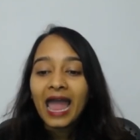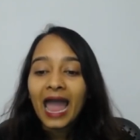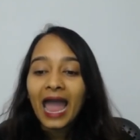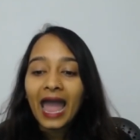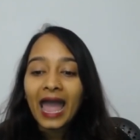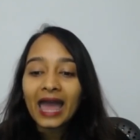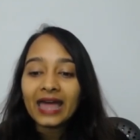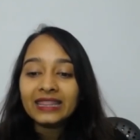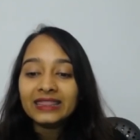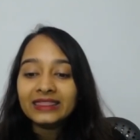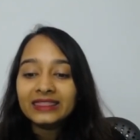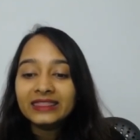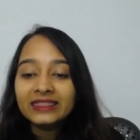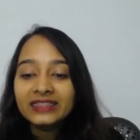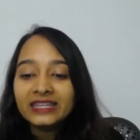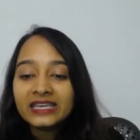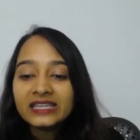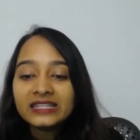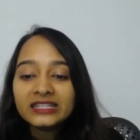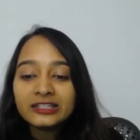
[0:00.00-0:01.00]
and
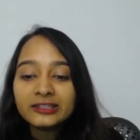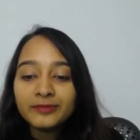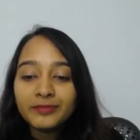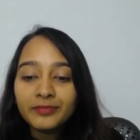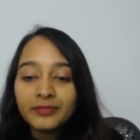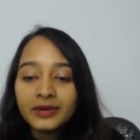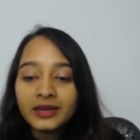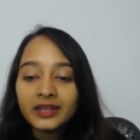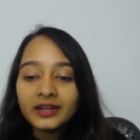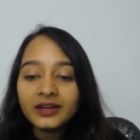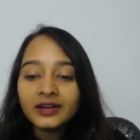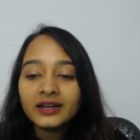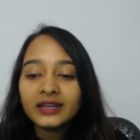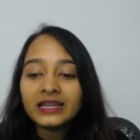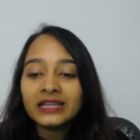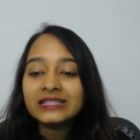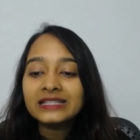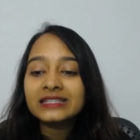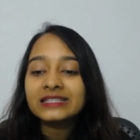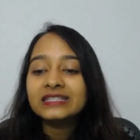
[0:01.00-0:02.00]
this mirror
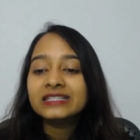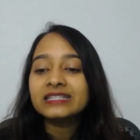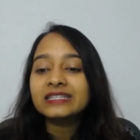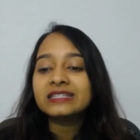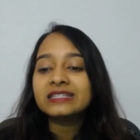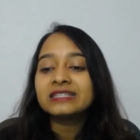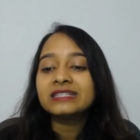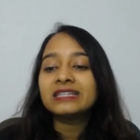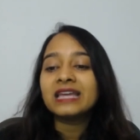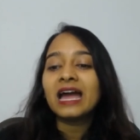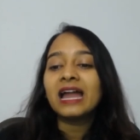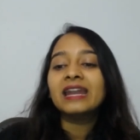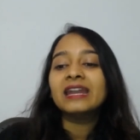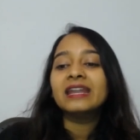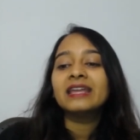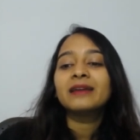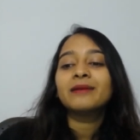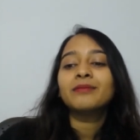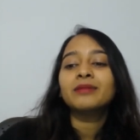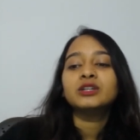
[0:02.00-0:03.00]
is just
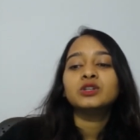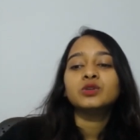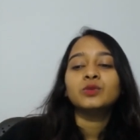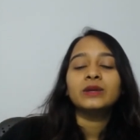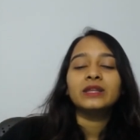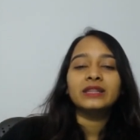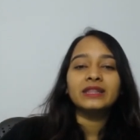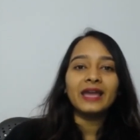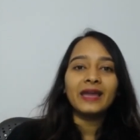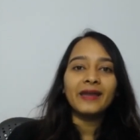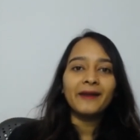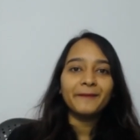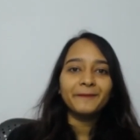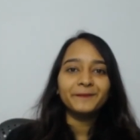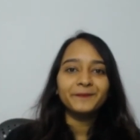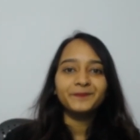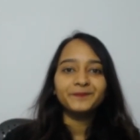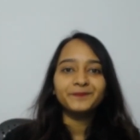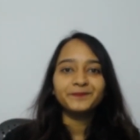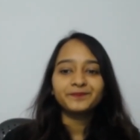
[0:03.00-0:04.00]
standing between
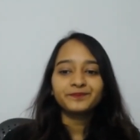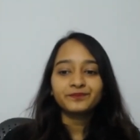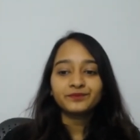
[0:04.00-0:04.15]
them.